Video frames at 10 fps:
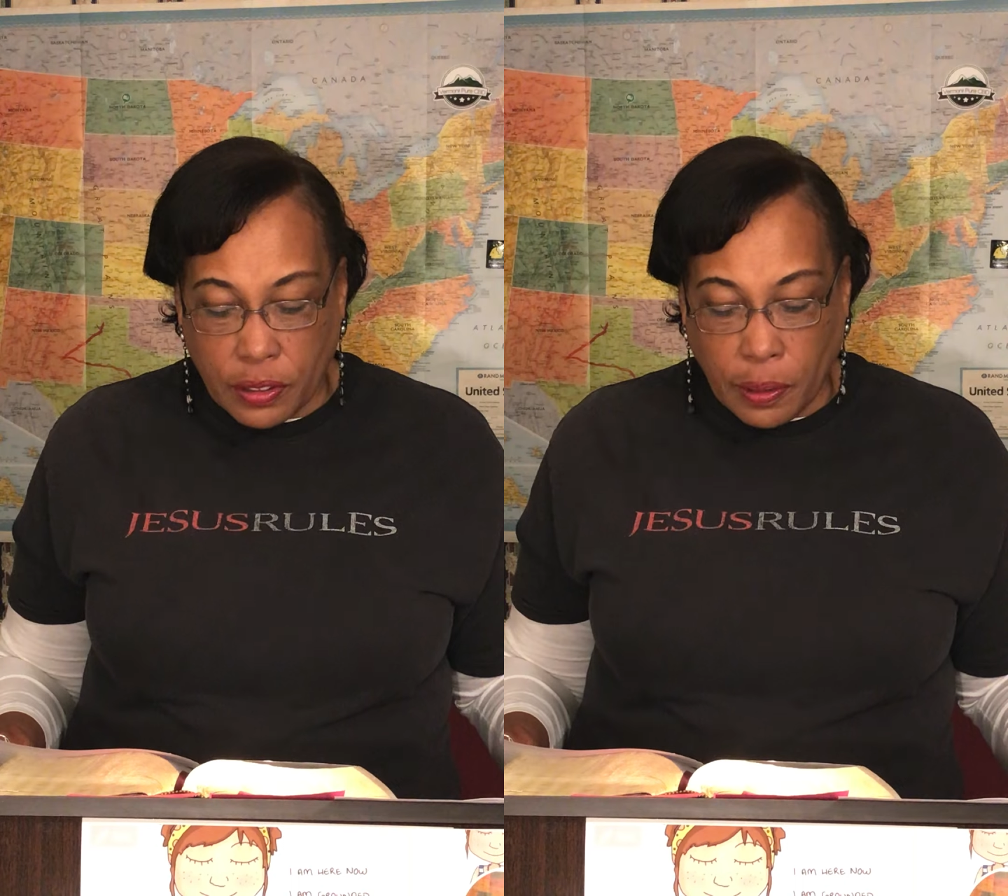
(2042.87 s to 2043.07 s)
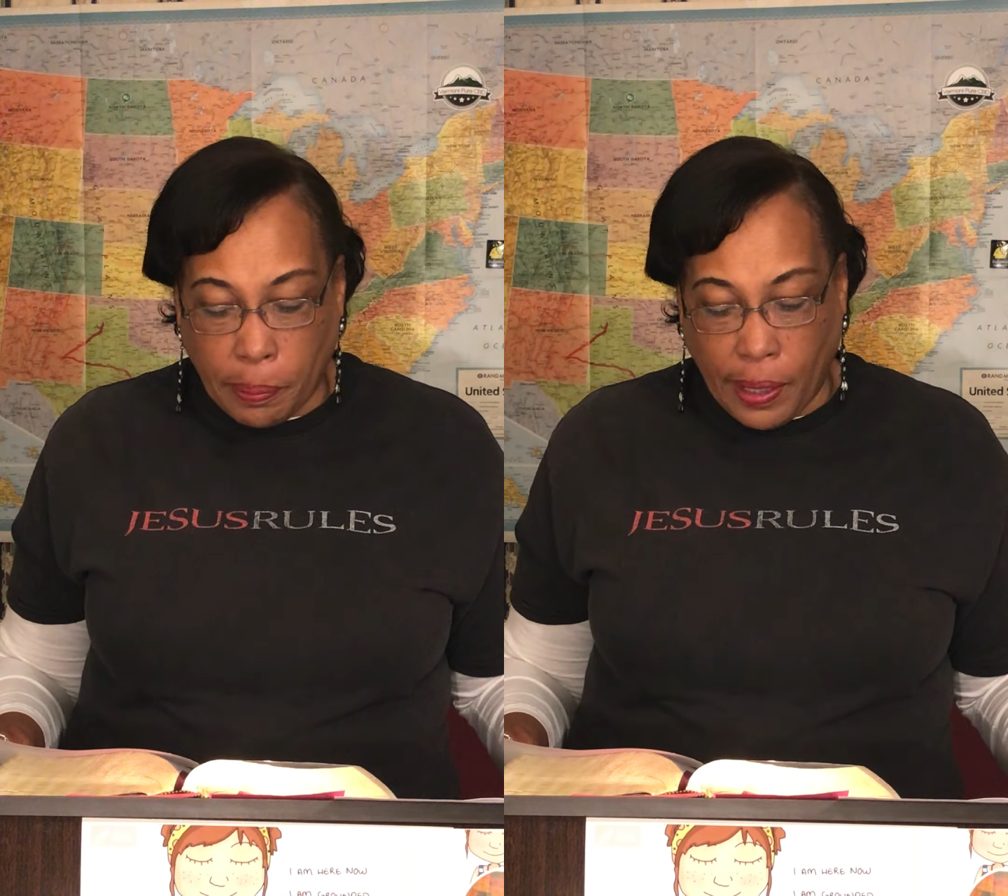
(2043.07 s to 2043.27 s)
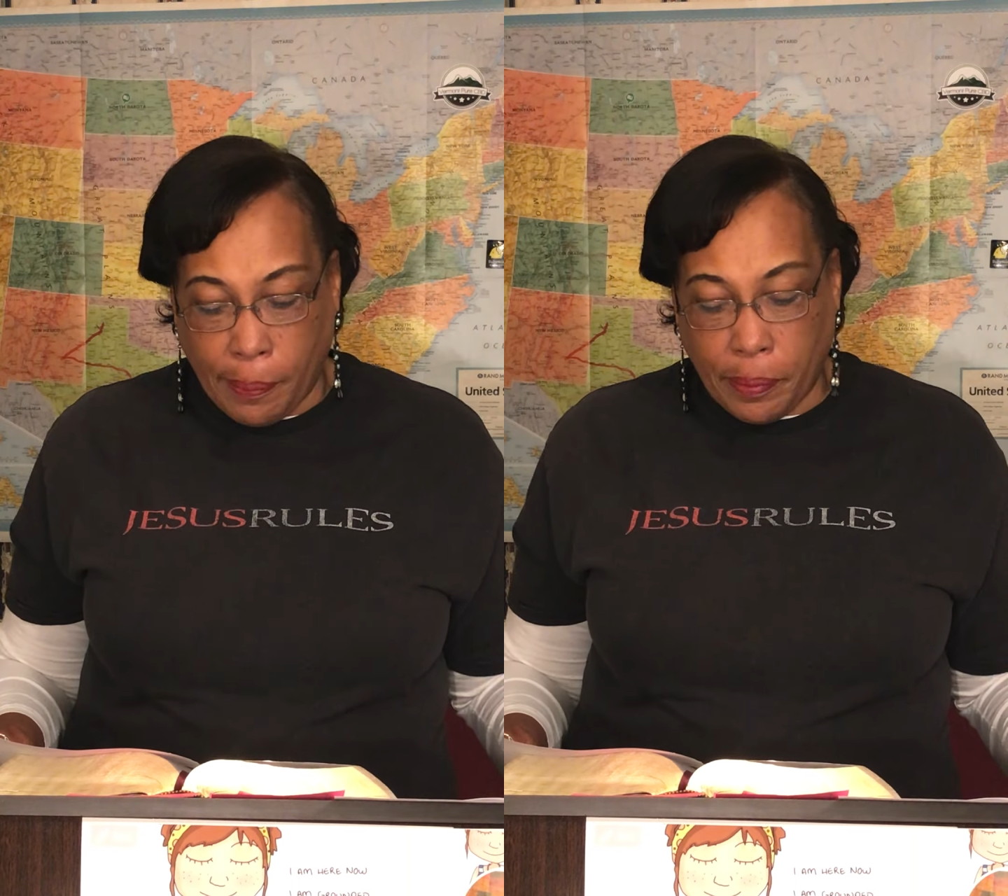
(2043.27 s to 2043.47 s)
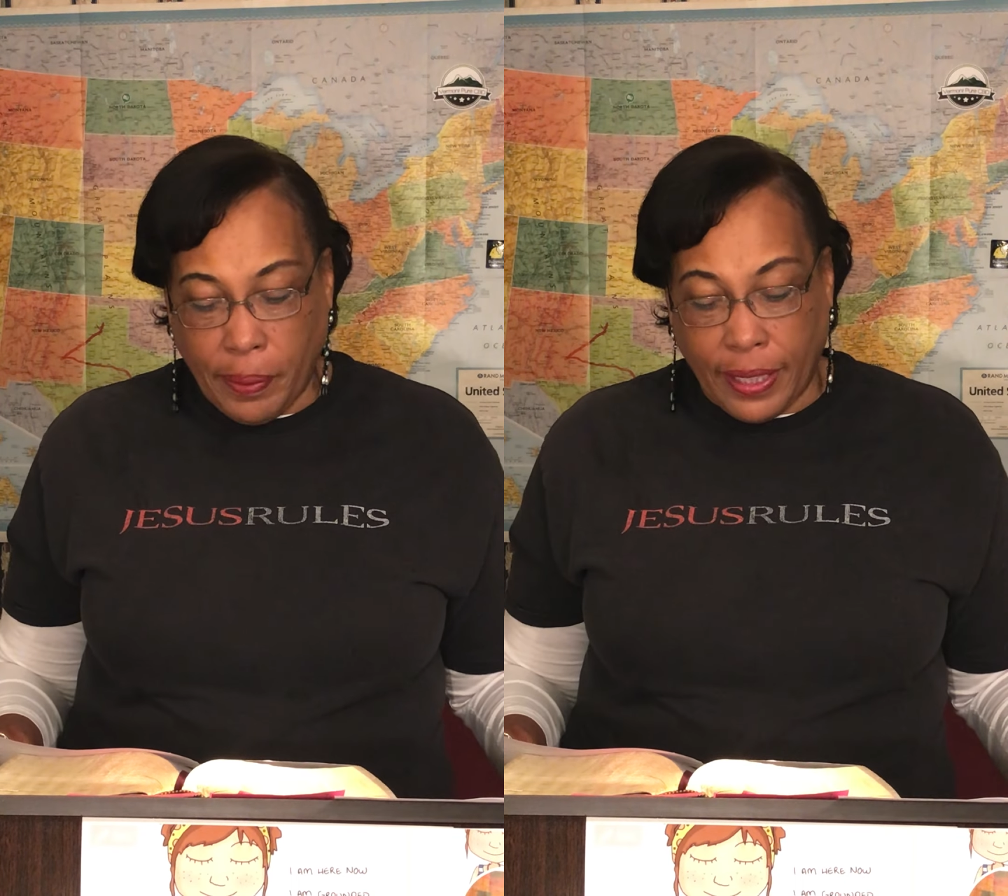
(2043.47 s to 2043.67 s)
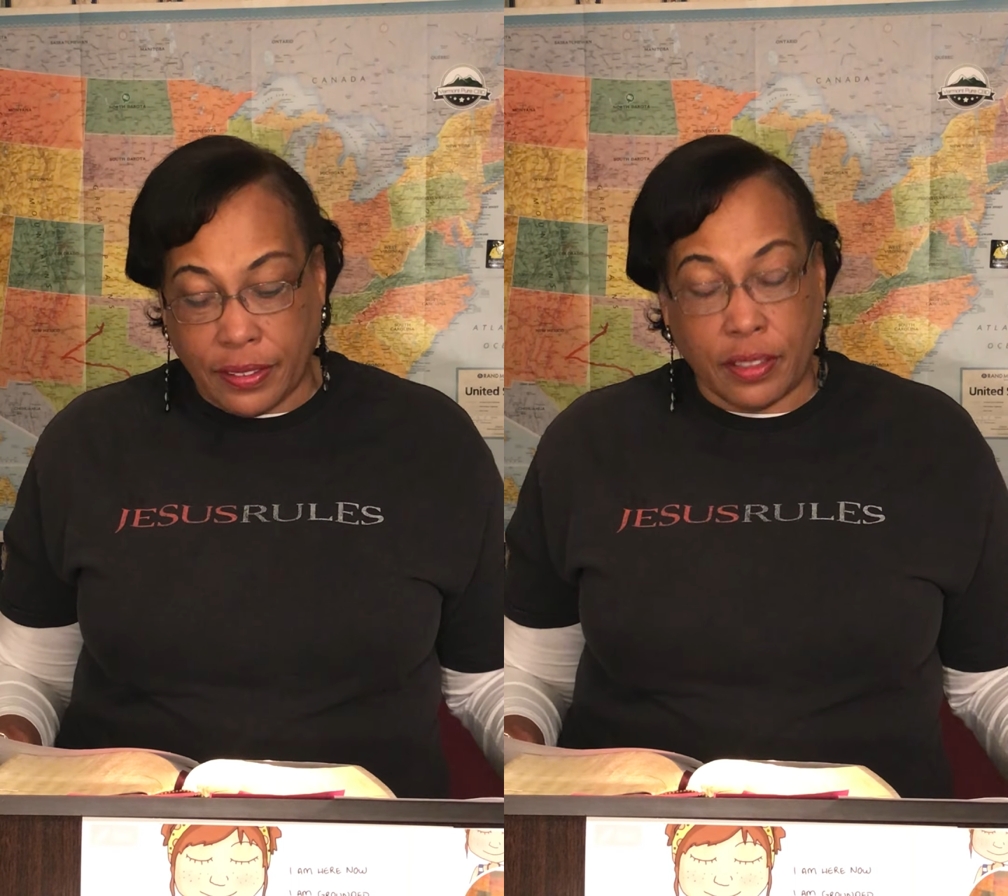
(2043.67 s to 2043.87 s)
the proper
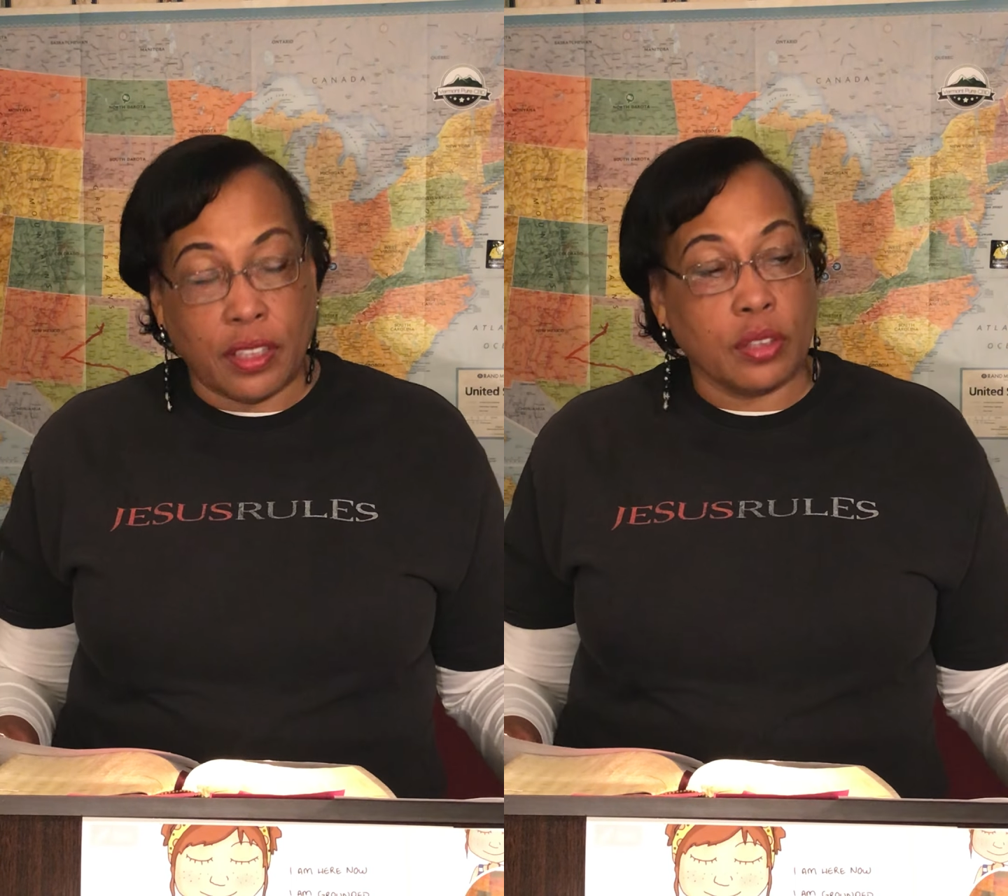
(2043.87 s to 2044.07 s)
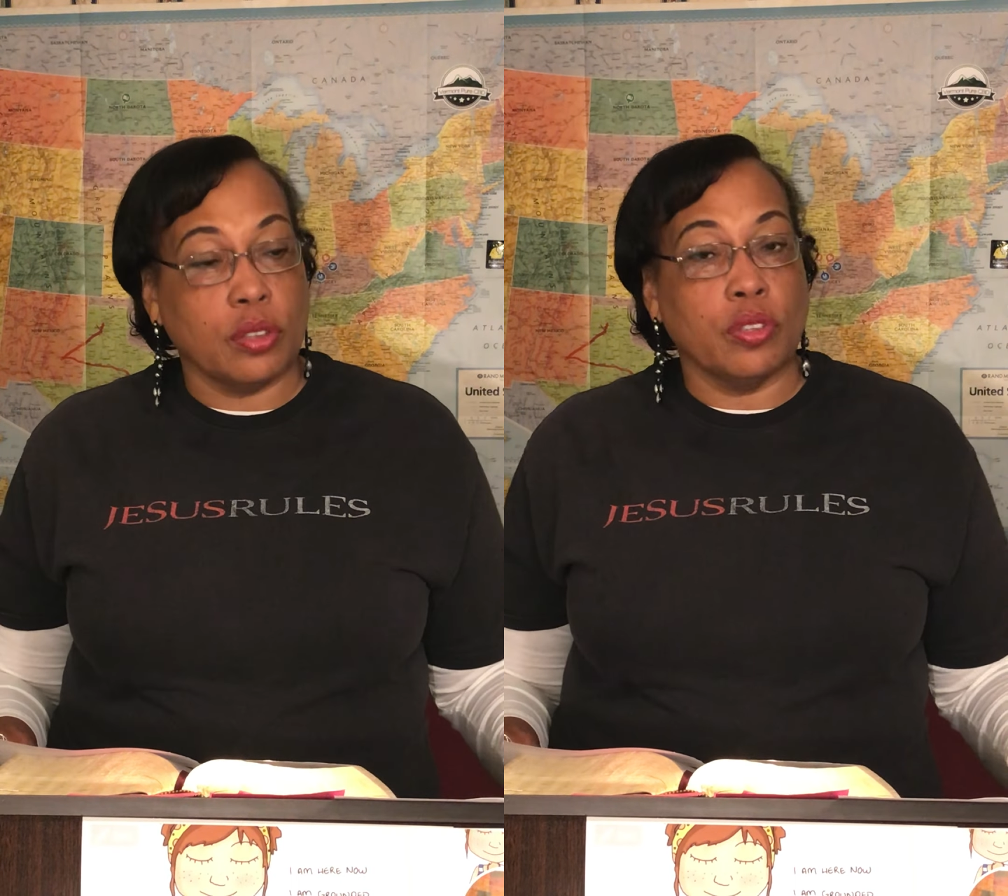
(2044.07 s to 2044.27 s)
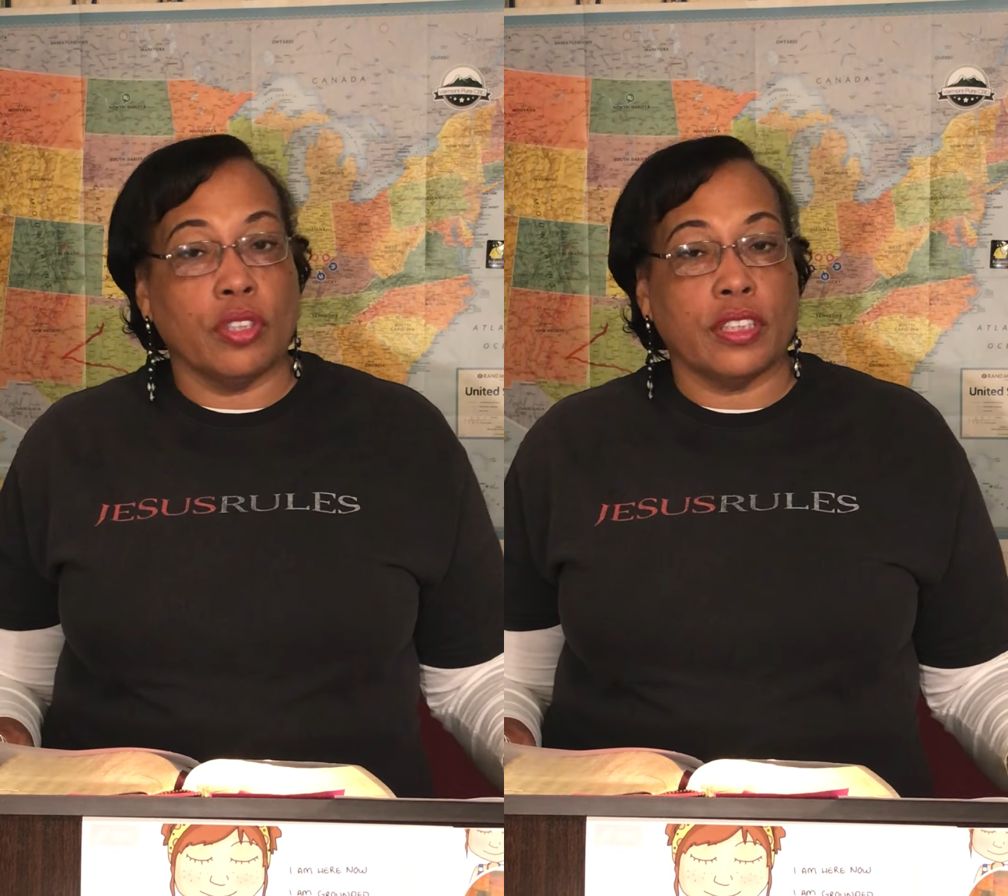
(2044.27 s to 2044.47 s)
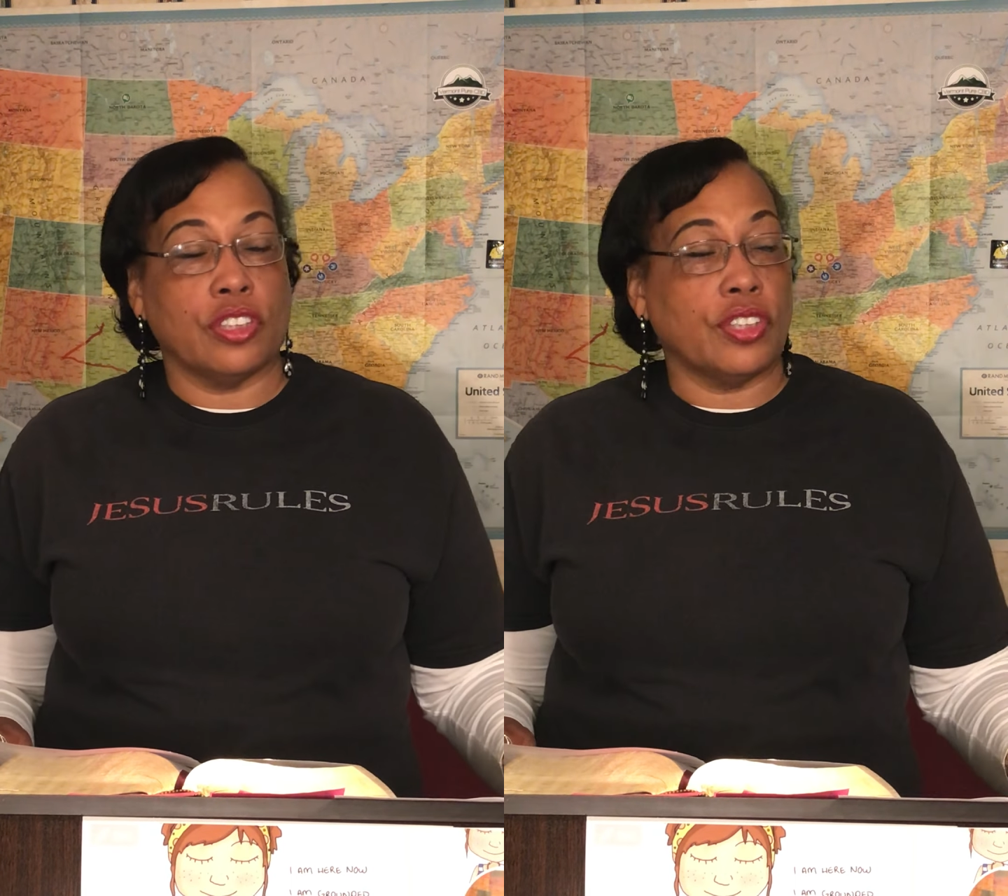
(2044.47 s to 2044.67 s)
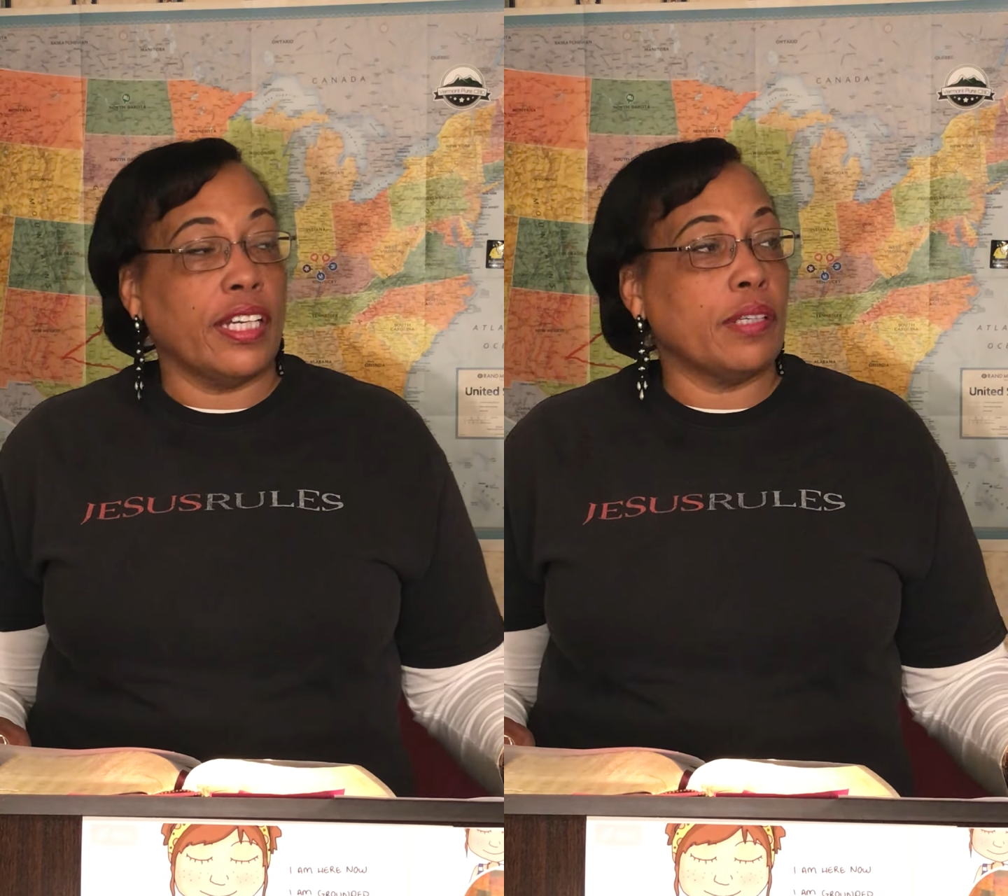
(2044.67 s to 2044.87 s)
path to those who go
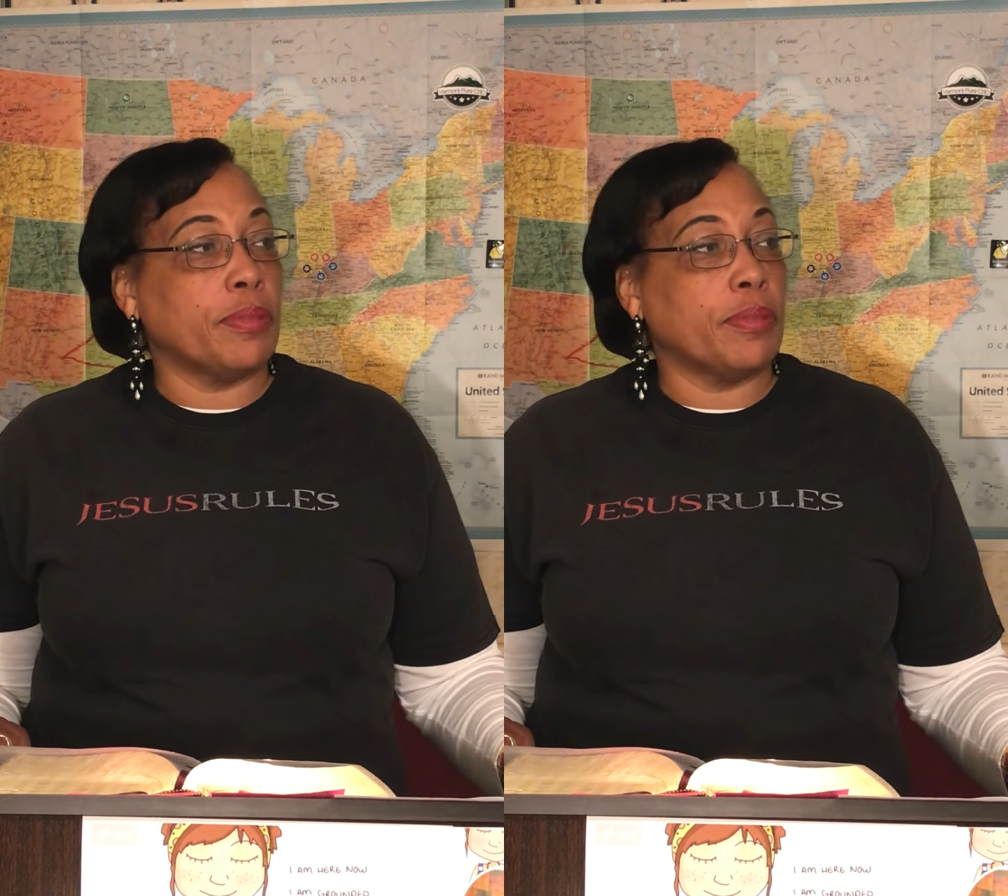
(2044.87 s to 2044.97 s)
astray,